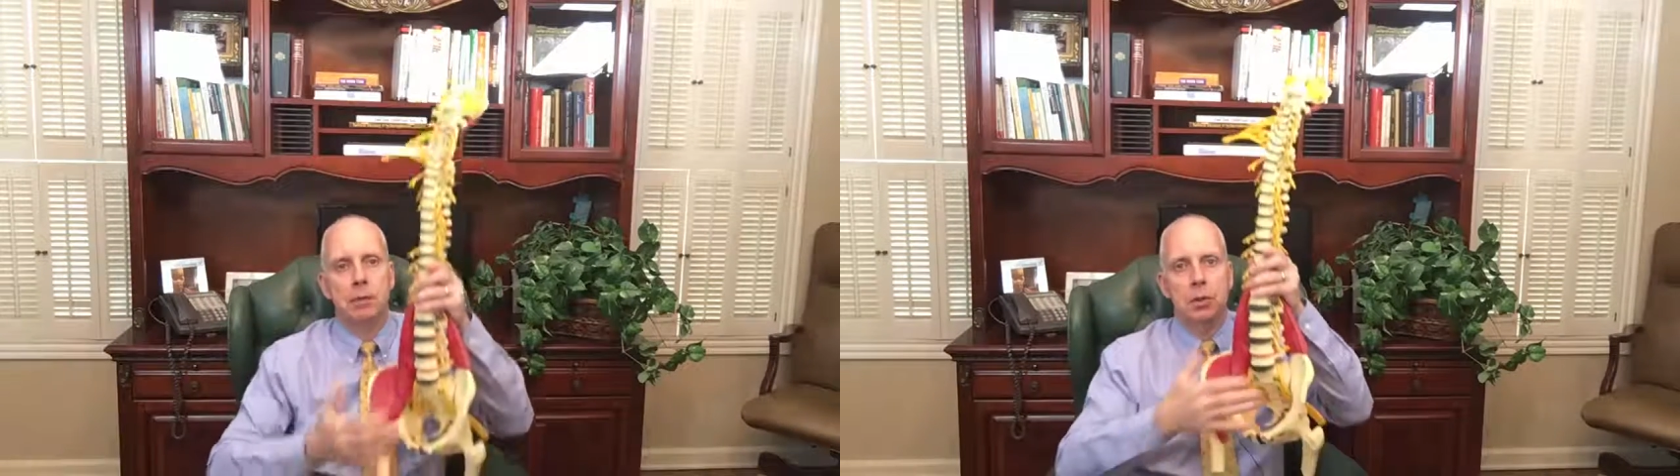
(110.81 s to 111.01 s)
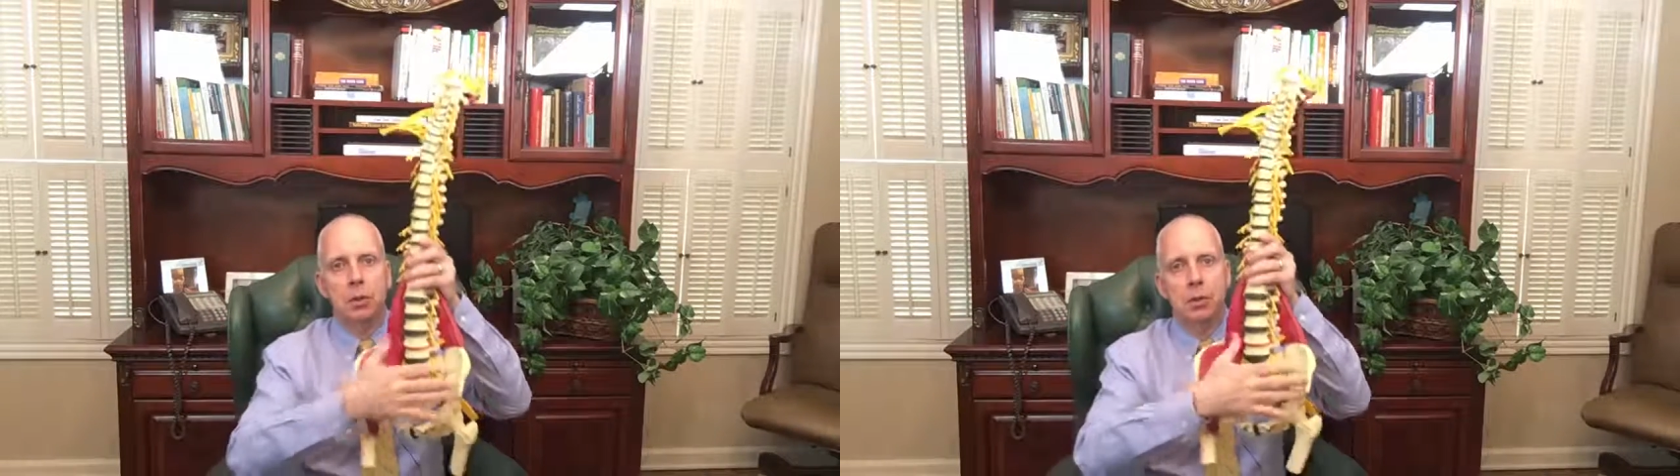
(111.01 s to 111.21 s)

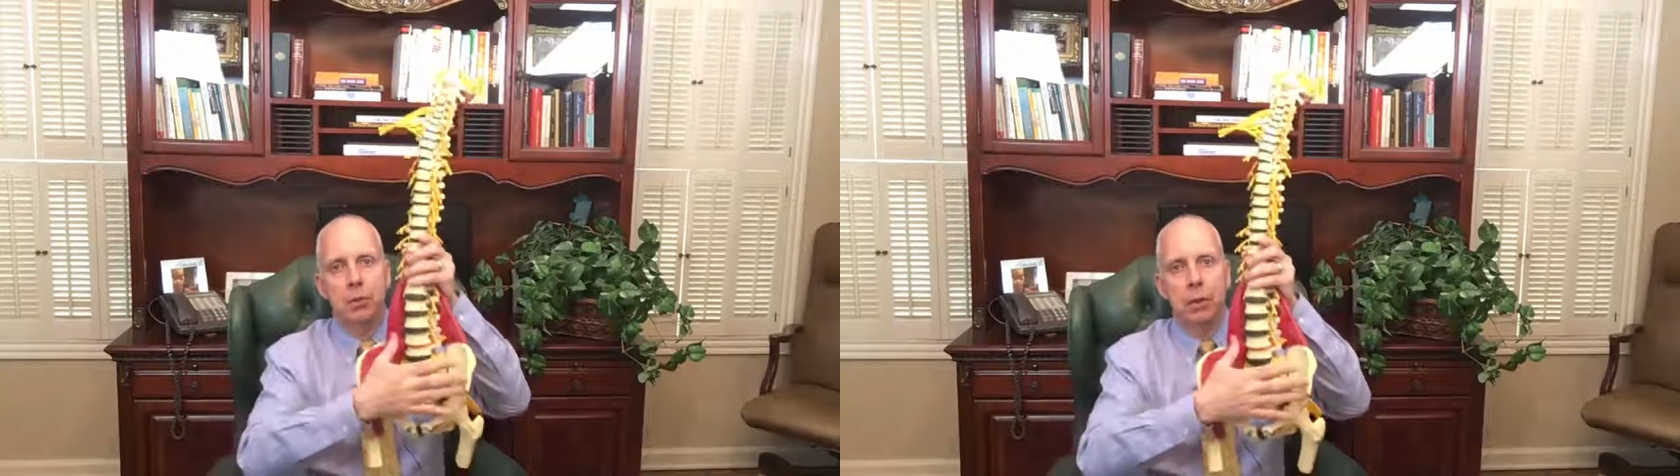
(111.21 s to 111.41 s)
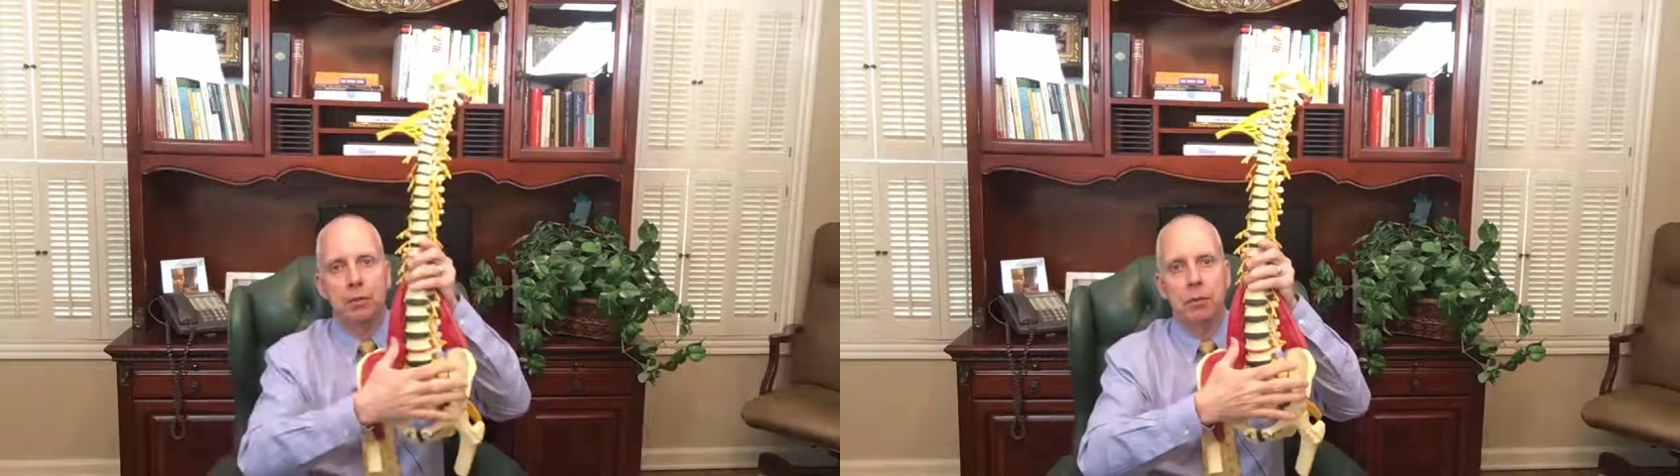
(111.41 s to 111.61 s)
This is your
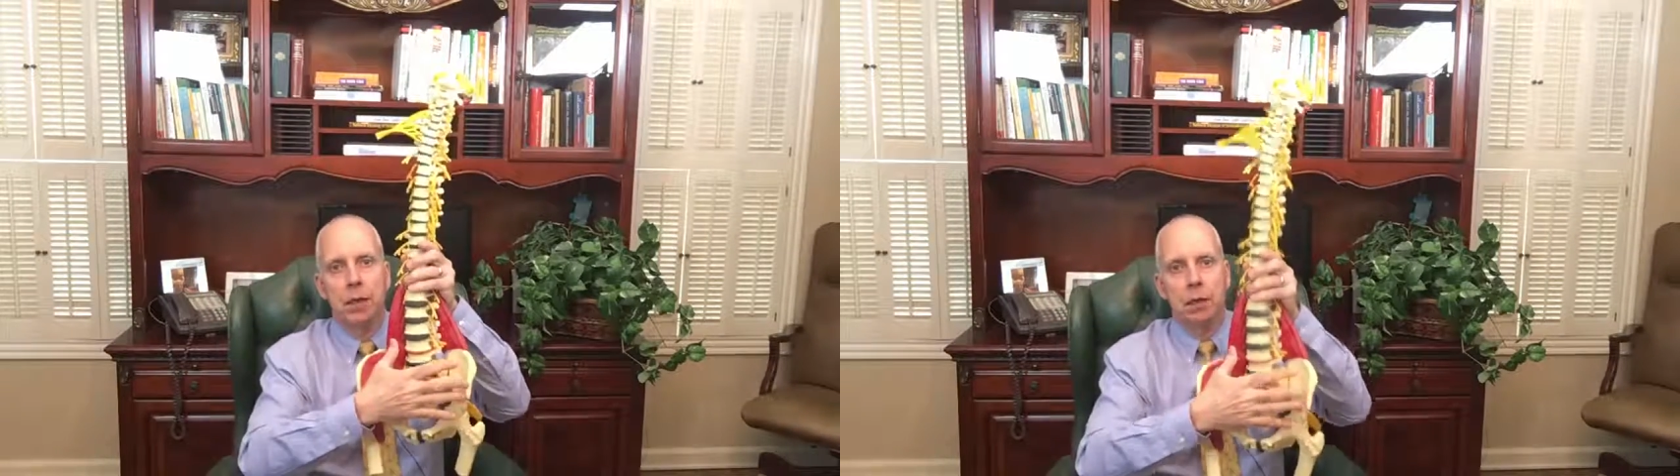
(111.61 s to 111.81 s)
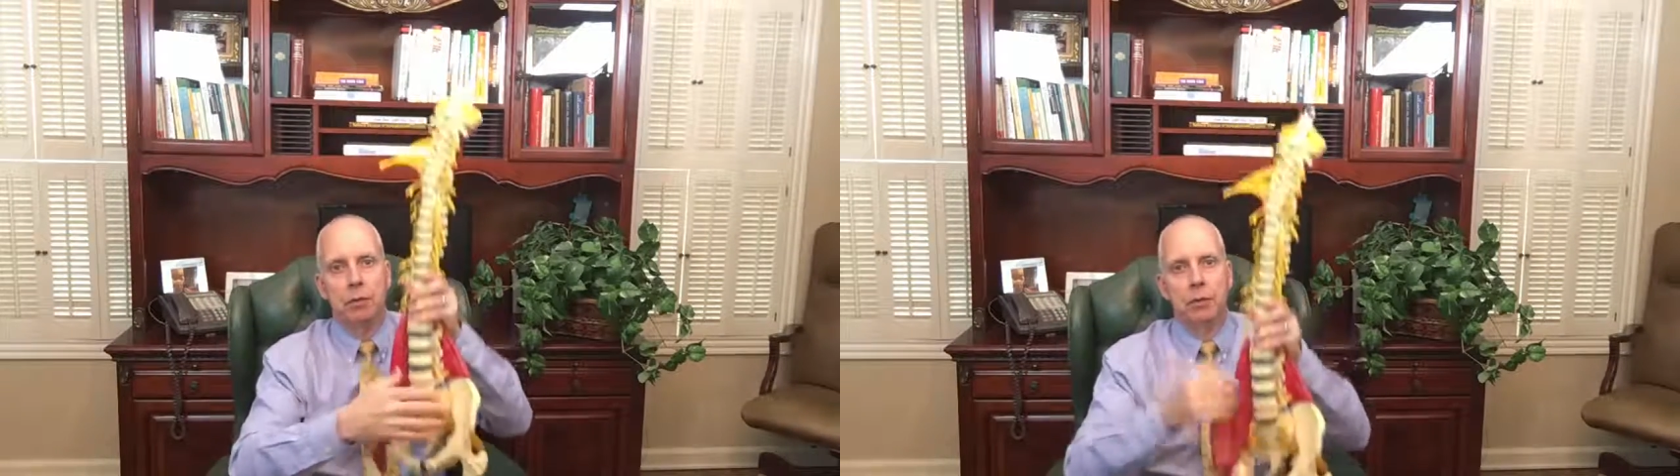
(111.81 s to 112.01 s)
pelvis
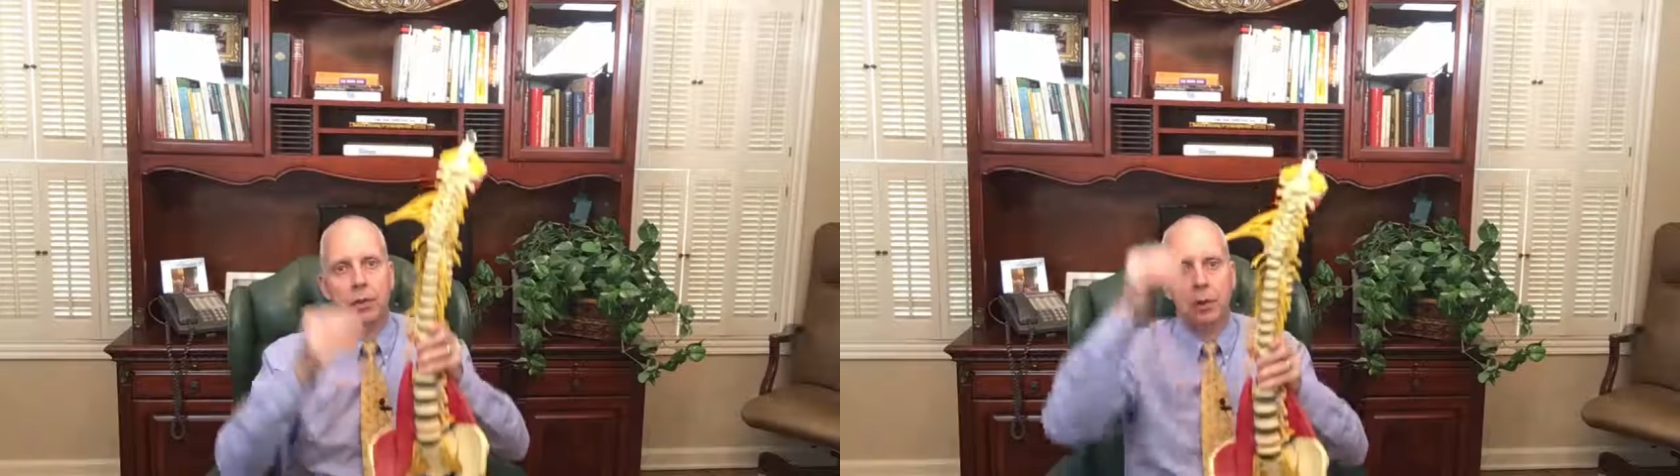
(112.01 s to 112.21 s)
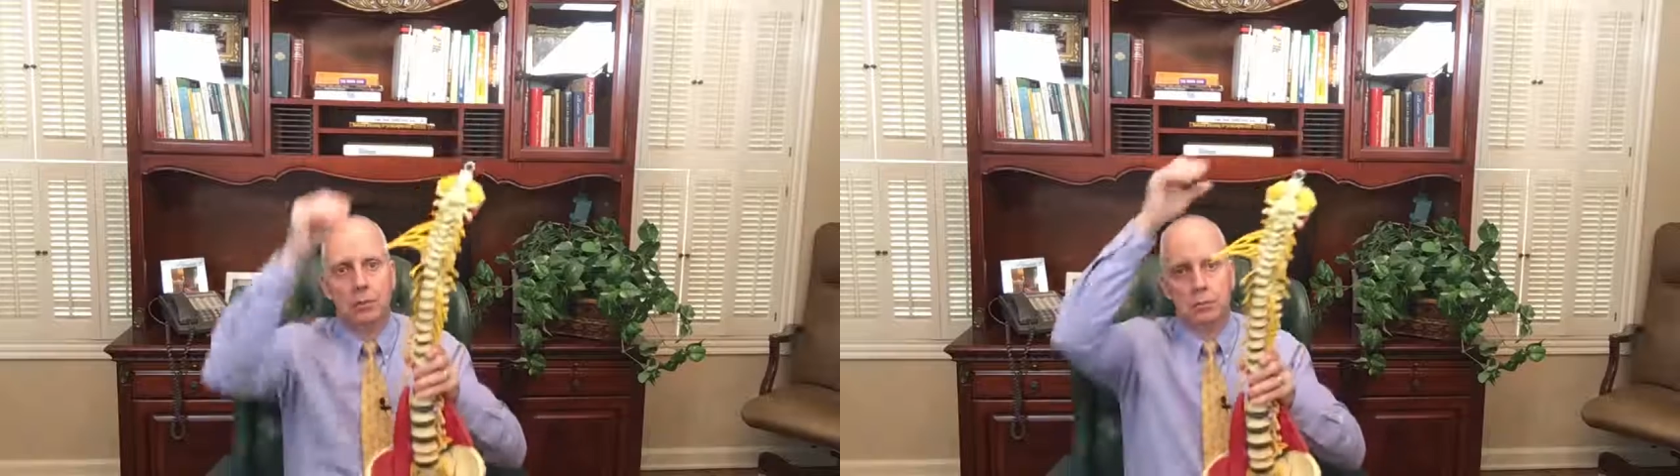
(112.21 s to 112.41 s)
down over
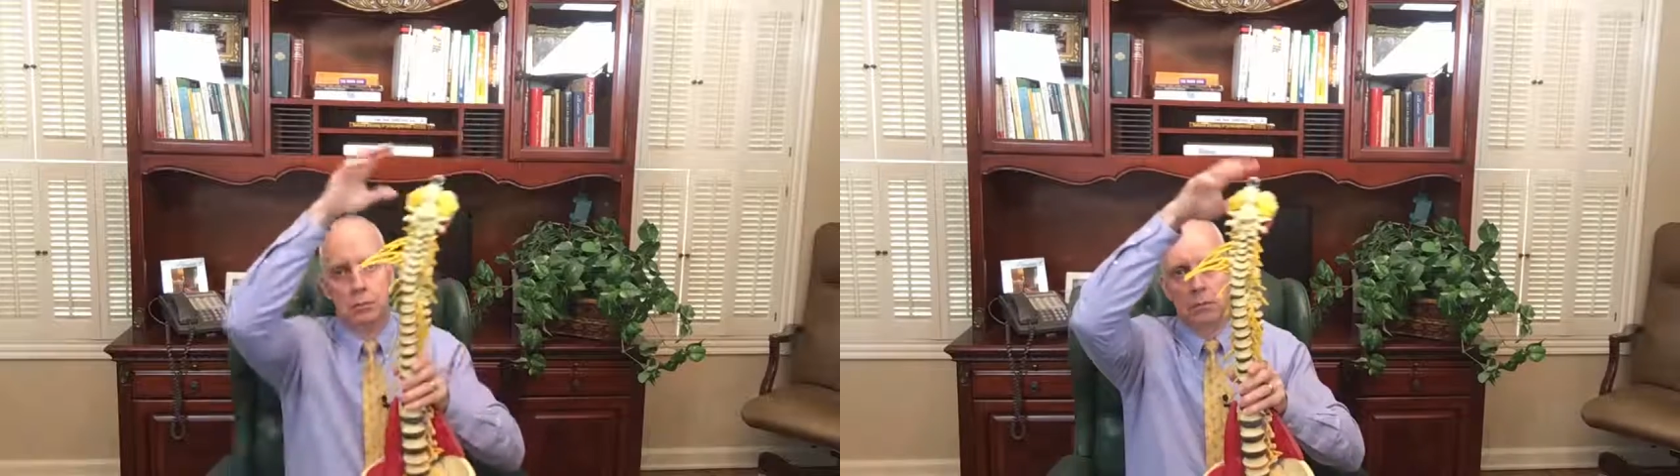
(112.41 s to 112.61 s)
here.